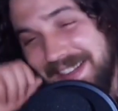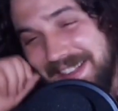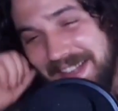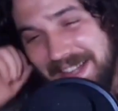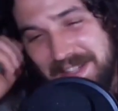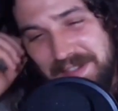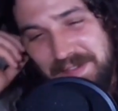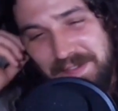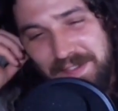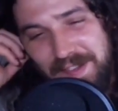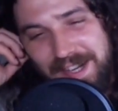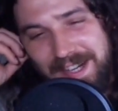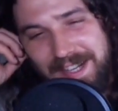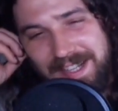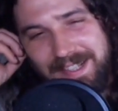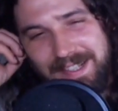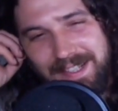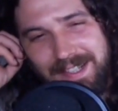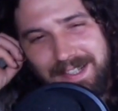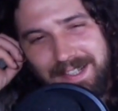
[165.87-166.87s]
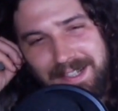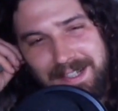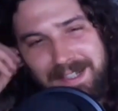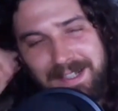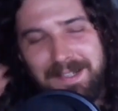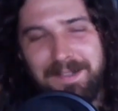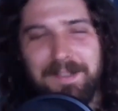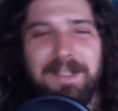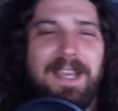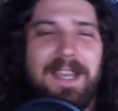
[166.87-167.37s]
that's funny.
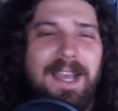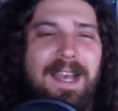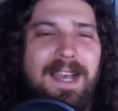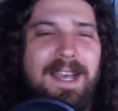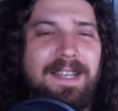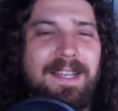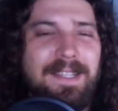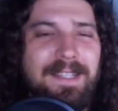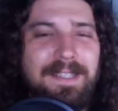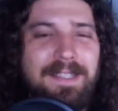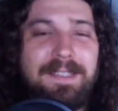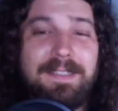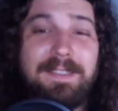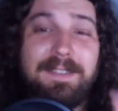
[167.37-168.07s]
Oh god.